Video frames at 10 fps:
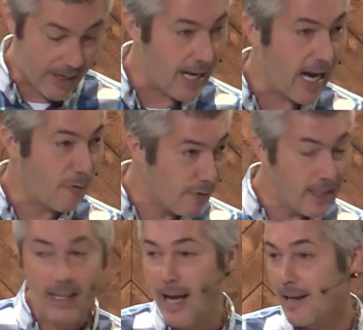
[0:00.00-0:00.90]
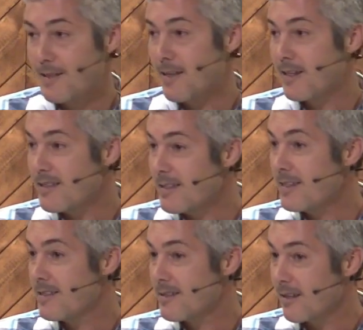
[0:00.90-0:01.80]
And I realize that in
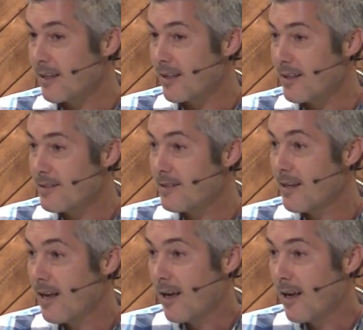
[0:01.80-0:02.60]
seasons like this,